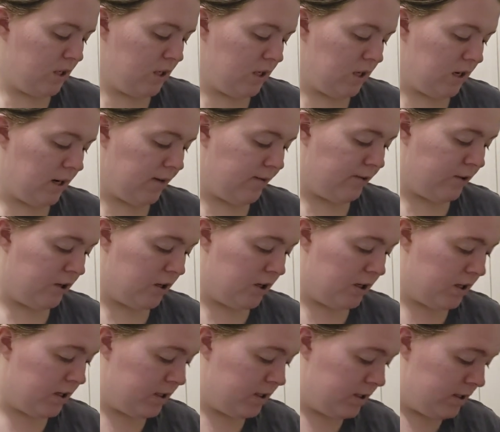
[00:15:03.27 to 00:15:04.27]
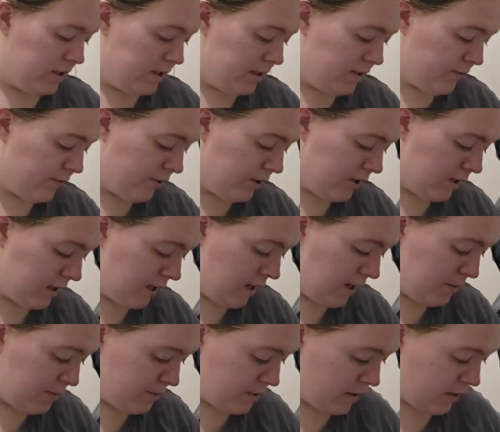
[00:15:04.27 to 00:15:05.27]
I've got different
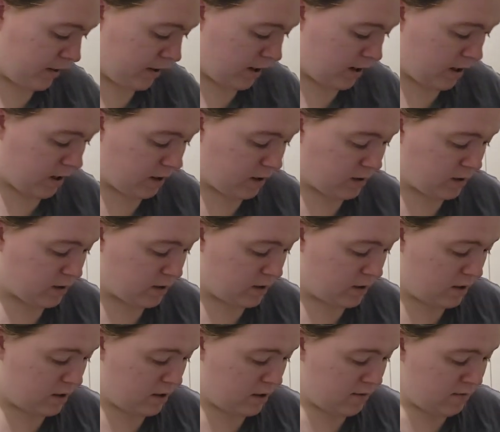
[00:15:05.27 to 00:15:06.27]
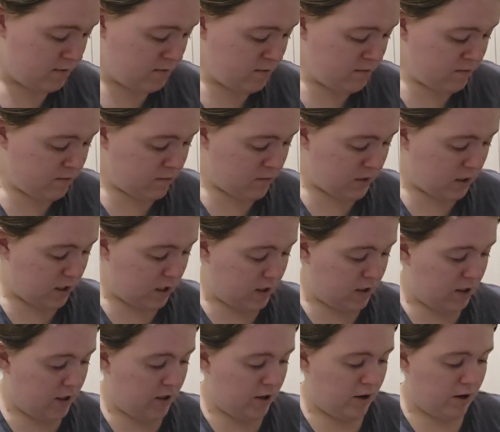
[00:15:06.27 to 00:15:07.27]
types of things in
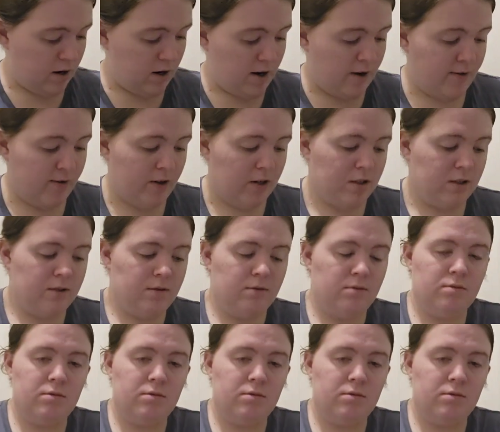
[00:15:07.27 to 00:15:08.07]
here. I've got